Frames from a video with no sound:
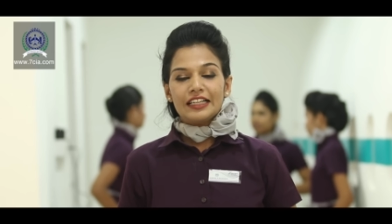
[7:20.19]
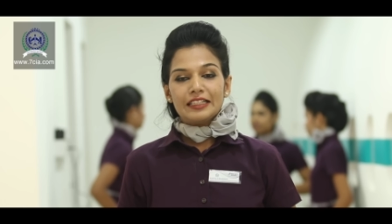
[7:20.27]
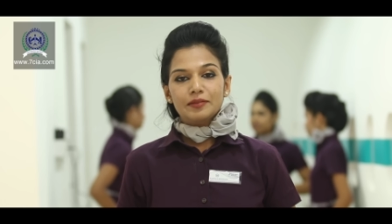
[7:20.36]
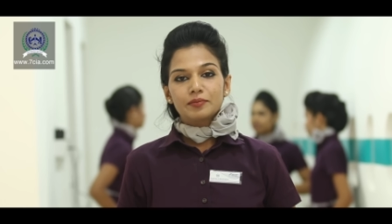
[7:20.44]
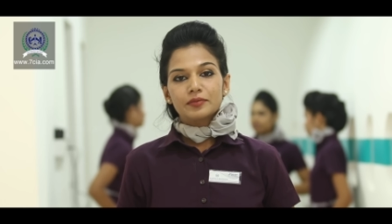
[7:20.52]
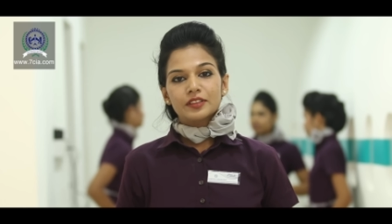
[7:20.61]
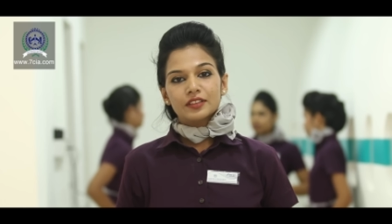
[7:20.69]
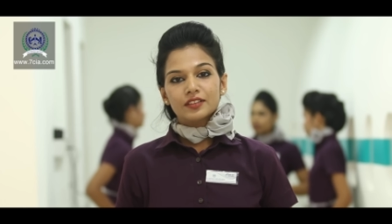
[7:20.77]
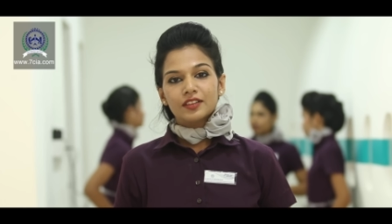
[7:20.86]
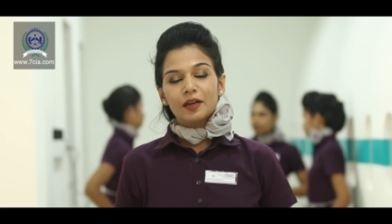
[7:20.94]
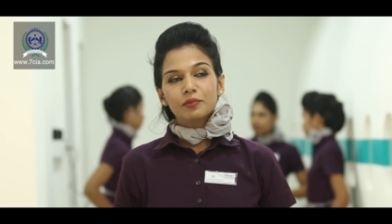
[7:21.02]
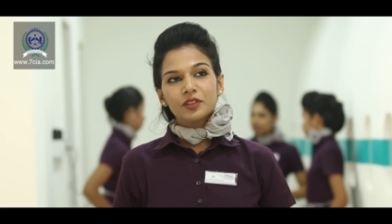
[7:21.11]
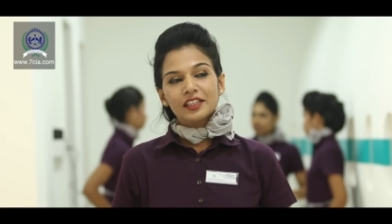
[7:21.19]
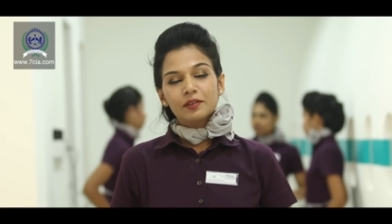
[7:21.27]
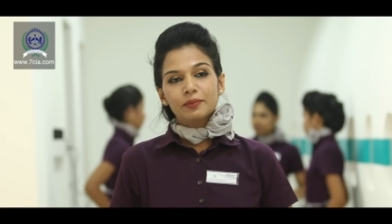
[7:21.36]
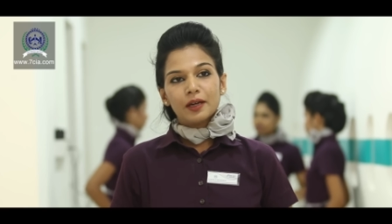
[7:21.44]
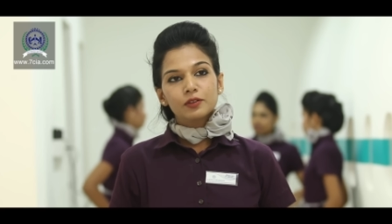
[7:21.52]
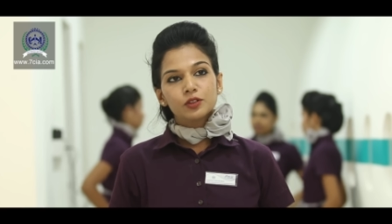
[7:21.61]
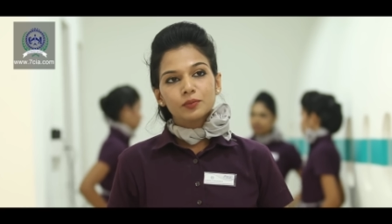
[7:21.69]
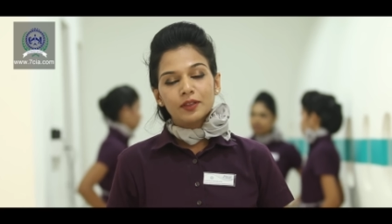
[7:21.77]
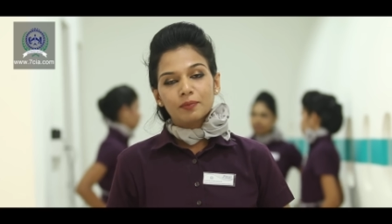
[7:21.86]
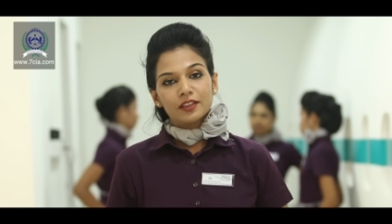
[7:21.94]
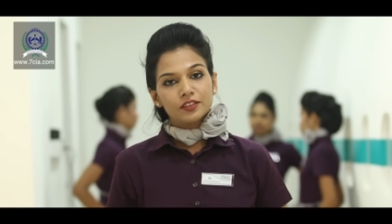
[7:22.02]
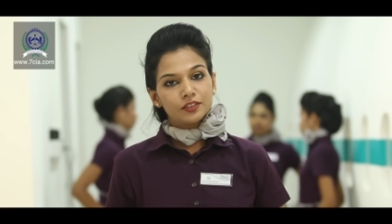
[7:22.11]
and I am really proud to
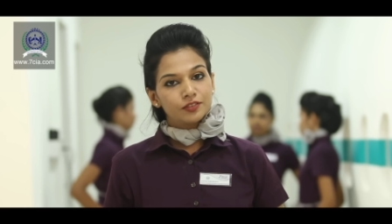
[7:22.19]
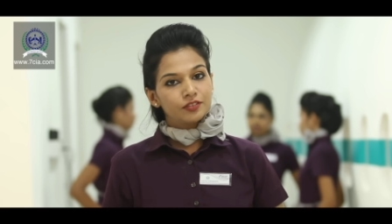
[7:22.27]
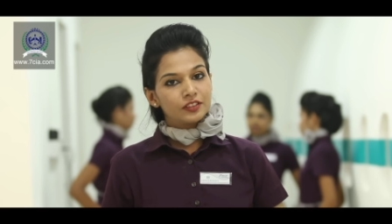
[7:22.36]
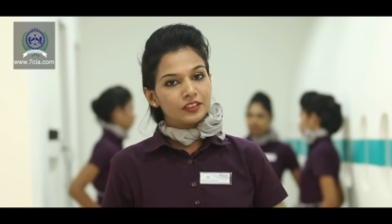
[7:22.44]
be part of